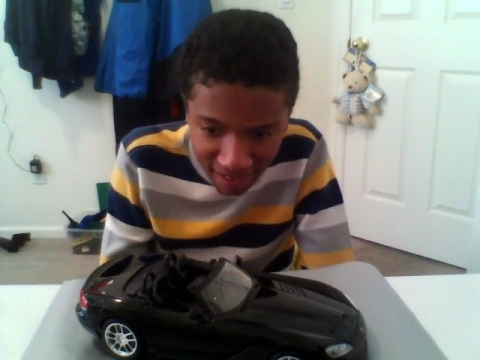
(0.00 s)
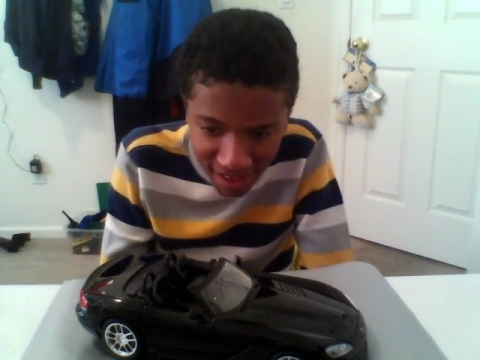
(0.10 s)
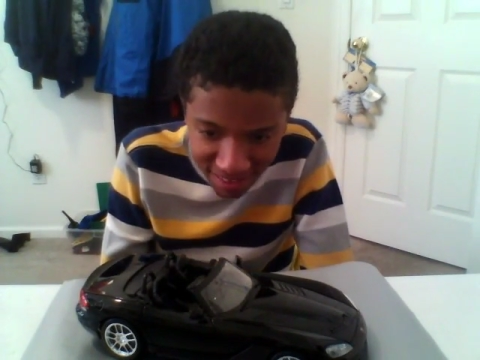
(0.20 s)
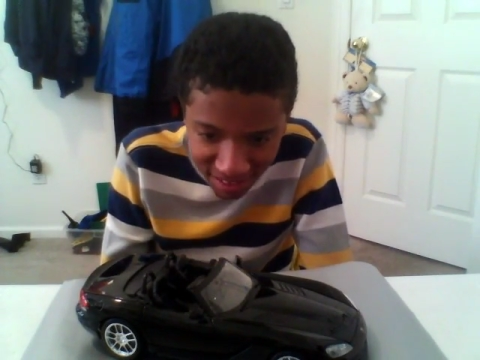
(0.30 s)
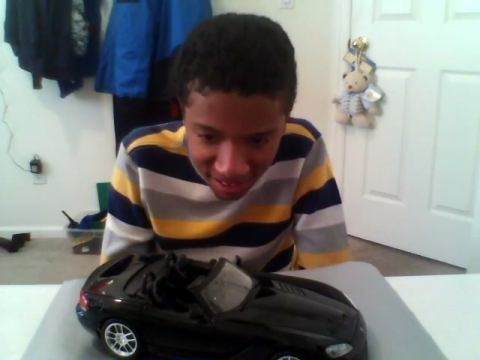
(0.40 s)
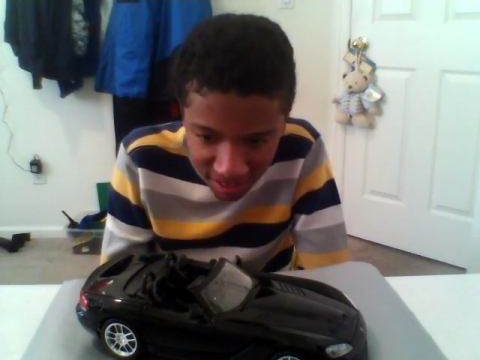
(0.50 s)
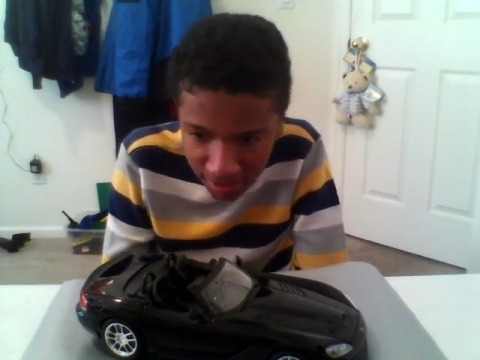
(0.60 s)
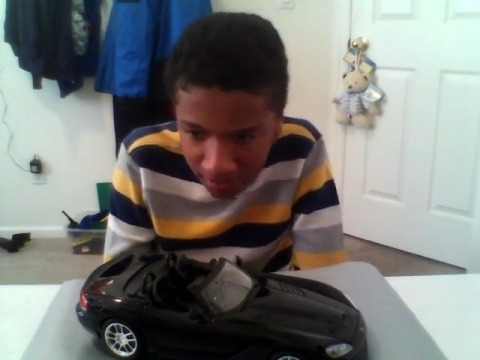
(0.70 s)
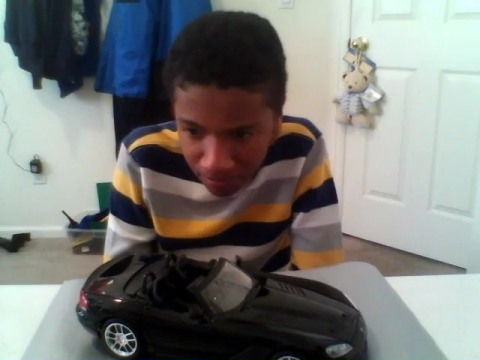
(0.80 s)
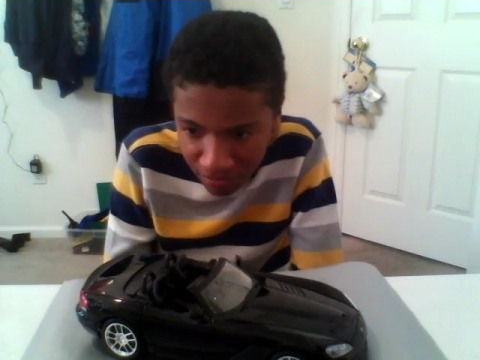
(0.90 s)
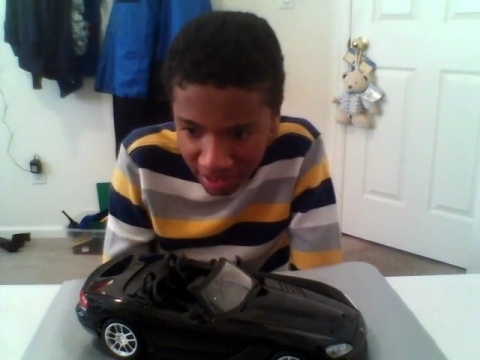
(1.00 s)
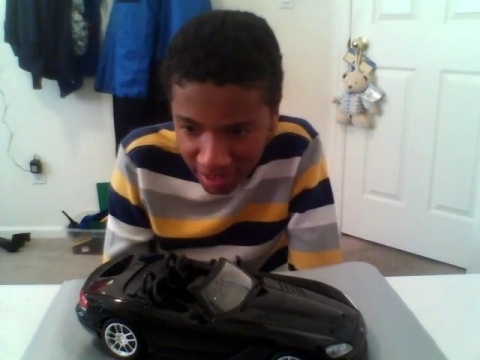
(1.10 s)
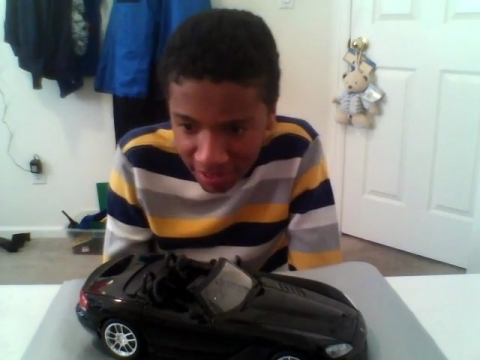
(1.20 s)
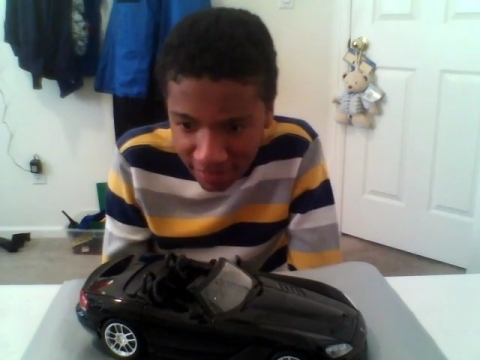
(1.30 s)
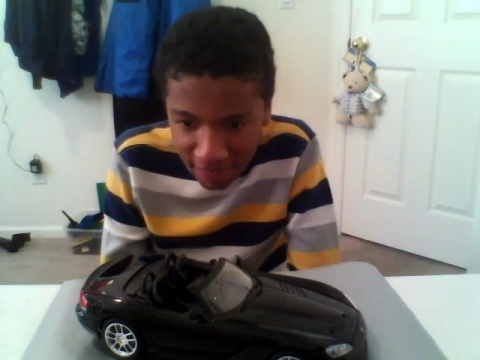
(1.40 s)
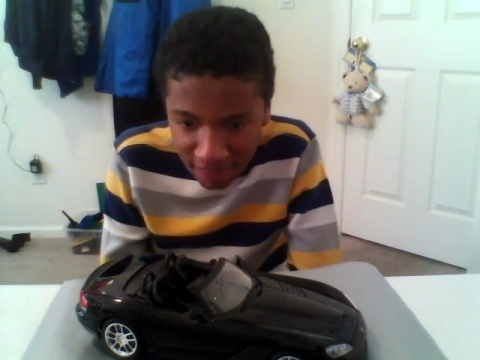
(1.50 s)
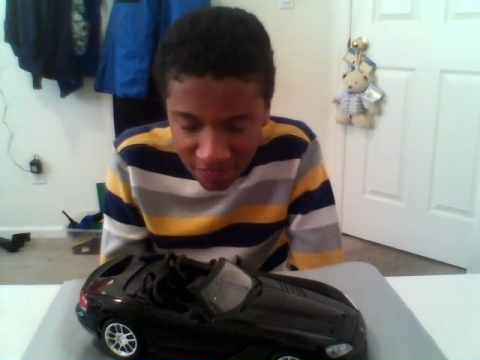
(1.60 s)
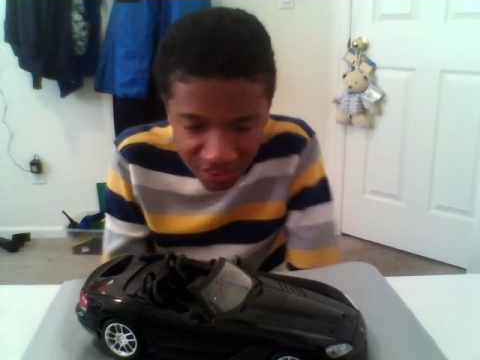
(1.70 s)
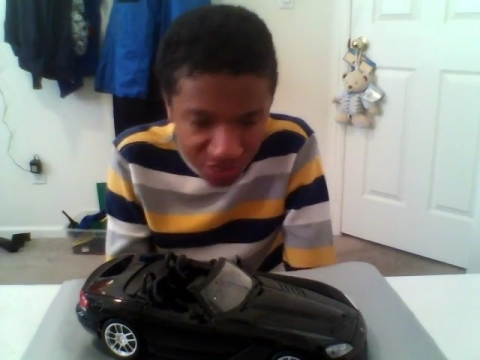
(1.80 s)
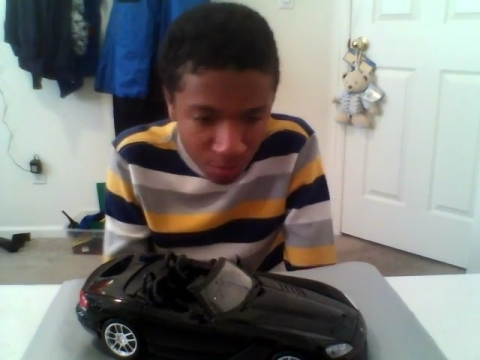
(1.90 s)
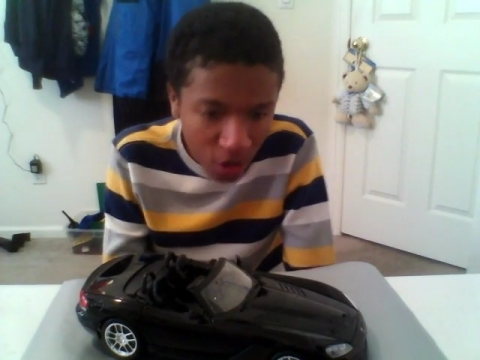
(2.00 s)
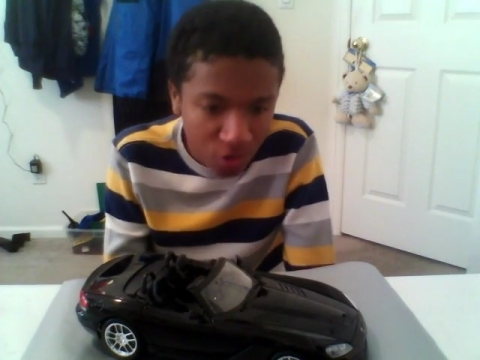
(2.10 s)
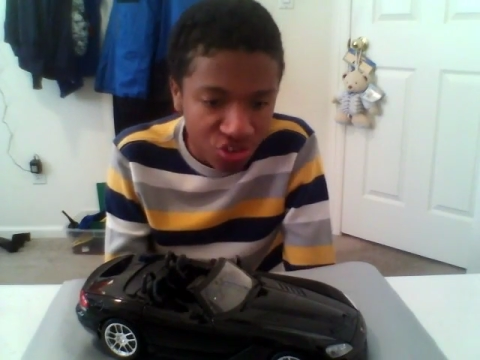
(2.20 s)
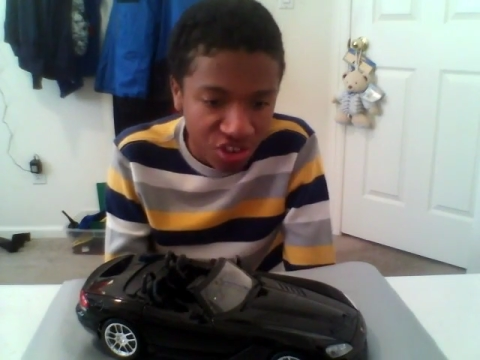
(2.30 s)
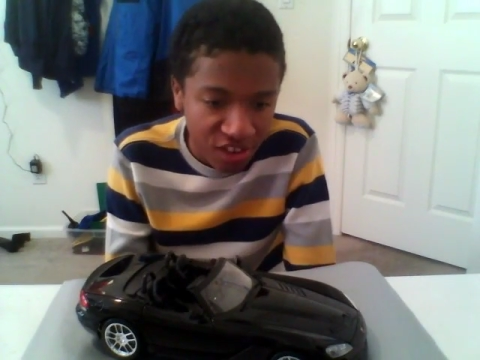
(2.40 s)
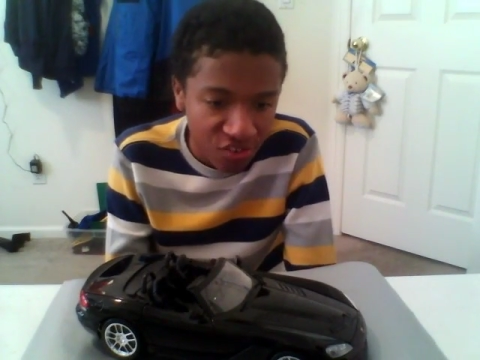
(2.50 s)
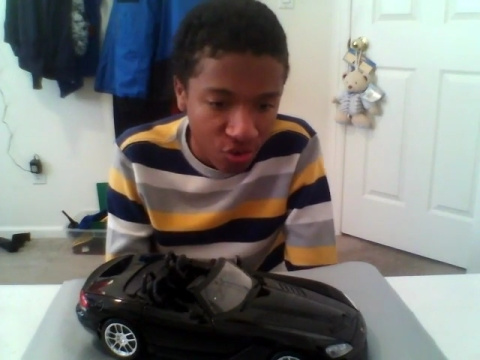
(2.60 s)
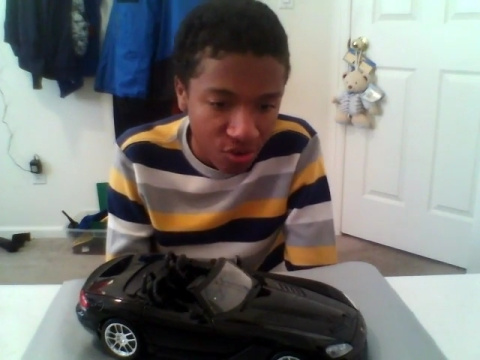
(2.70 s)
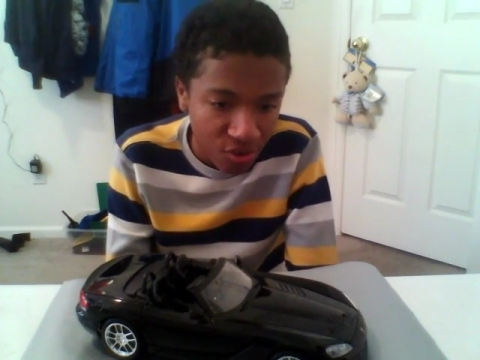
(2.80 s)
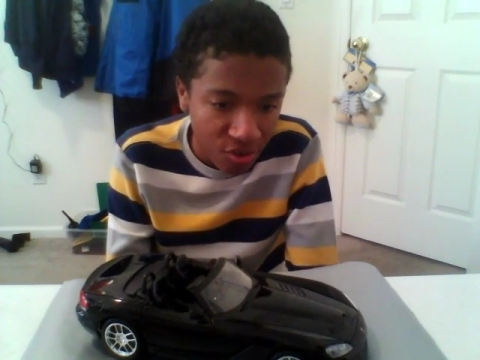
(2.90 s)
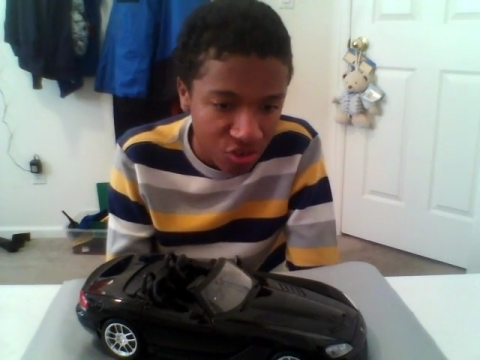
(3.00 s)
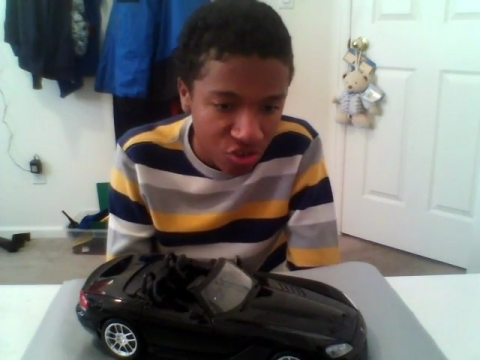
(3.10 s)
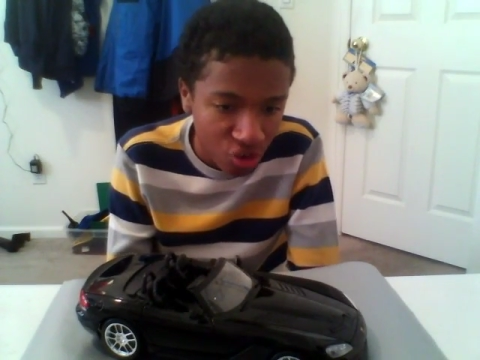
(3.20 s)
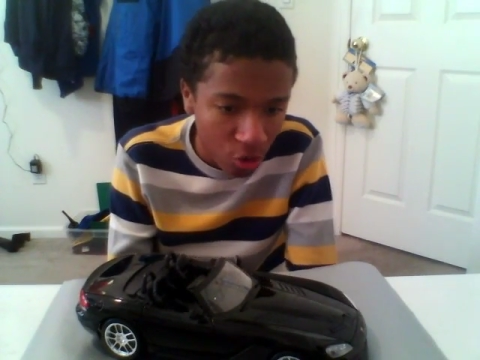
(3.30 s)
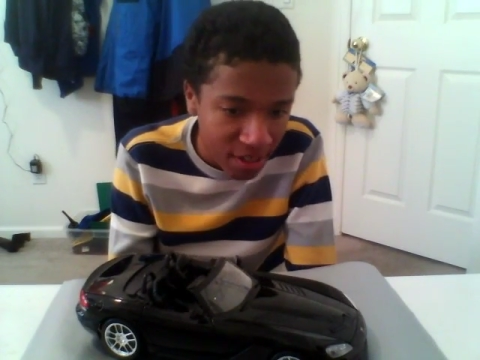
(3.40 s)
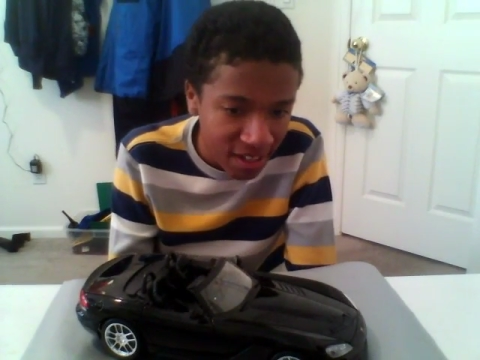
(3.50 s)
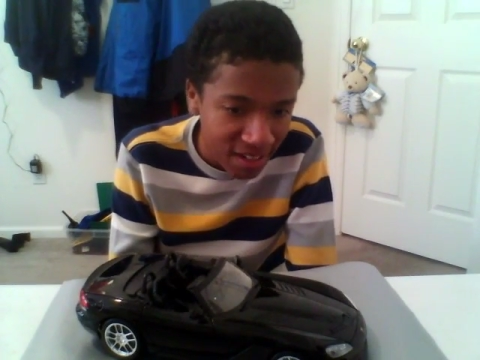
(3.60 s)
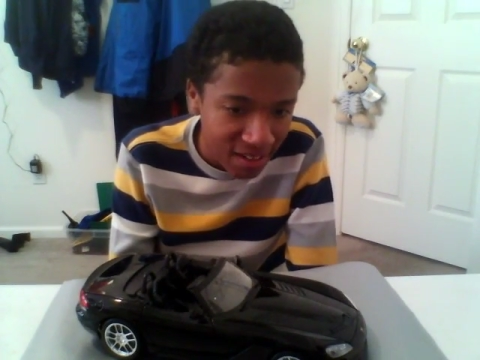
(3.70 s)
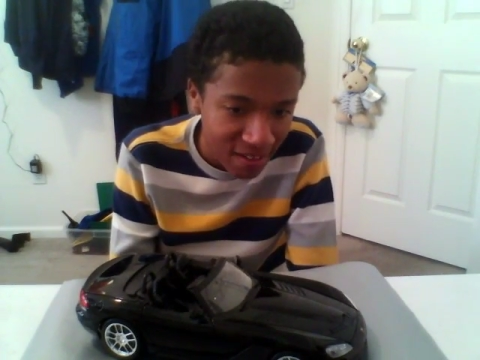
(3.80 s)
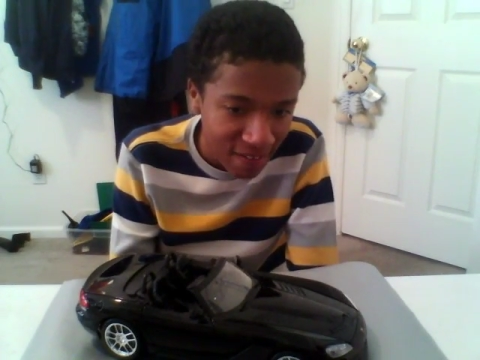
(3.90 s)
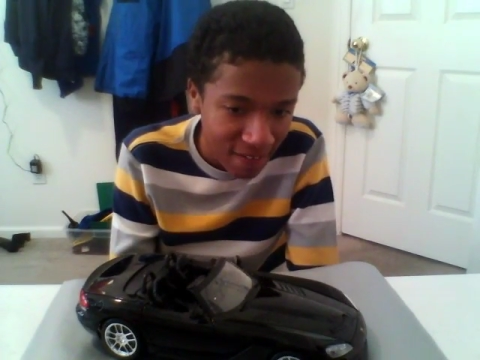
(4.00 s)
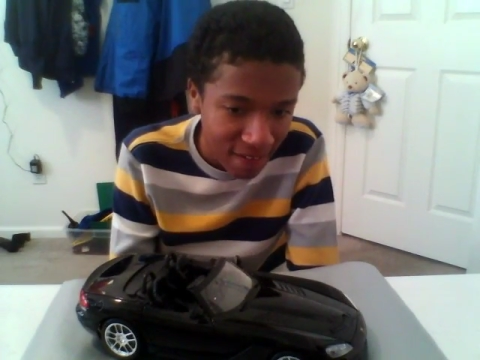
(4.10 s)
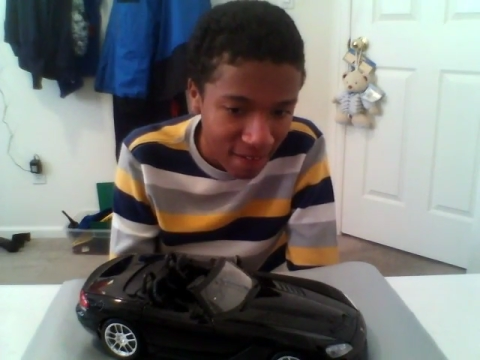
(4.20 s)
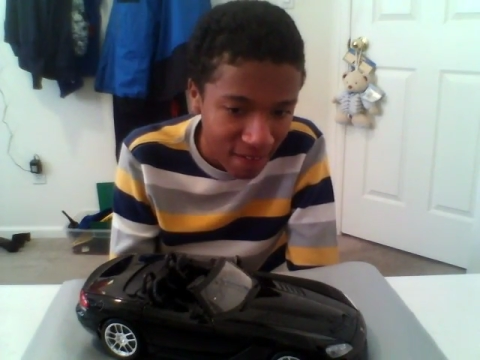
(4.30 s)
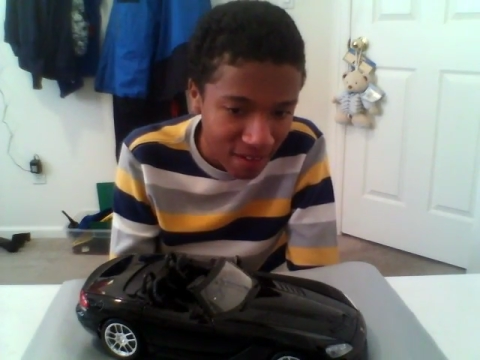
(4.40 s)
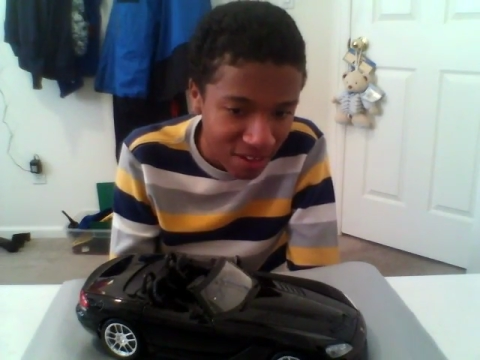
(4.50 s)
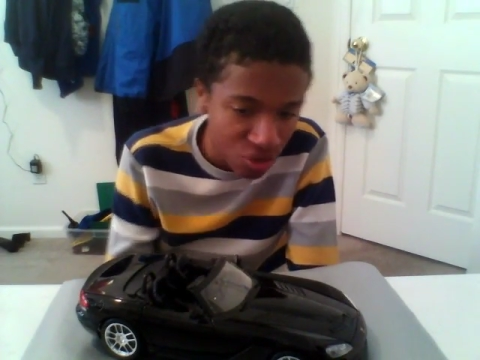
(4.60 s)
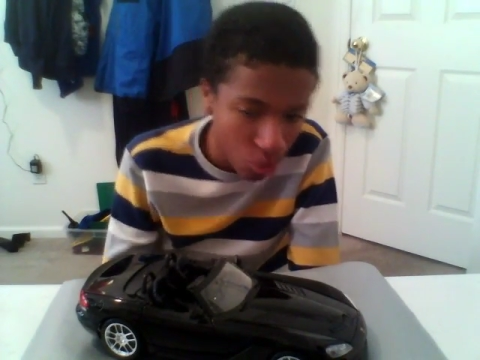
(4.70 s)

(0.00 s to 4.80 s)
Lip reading: And this model just has so many, its